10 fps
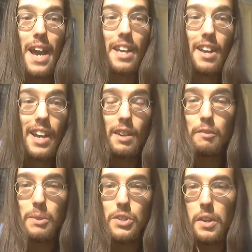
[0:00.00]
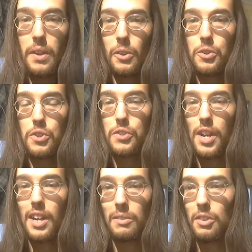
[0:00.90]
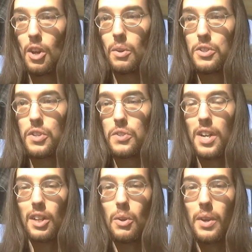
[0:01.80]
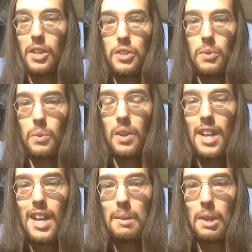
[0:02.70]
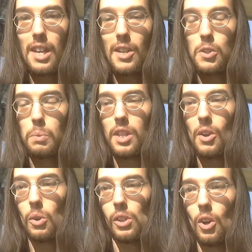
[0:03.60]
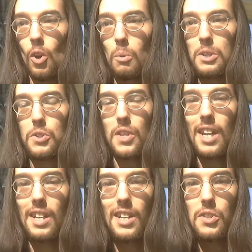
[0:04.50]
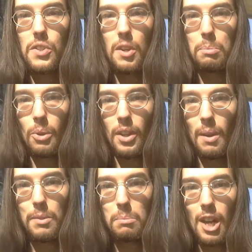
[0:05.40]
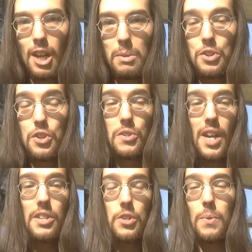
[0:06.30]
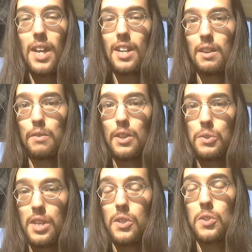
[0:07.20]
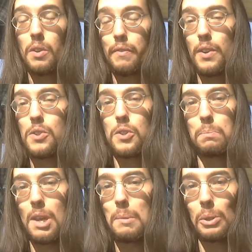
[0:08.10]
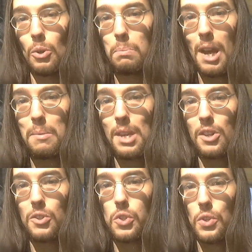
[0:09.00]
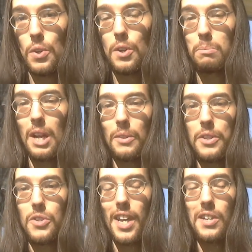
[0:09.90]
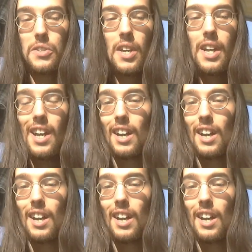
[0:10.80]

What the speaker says: my kind of material. She's not going to meetings with the Oklahoma Satanists that are putting up the monument. She's not doing any of these things. So first, to people who might be concerned about this case,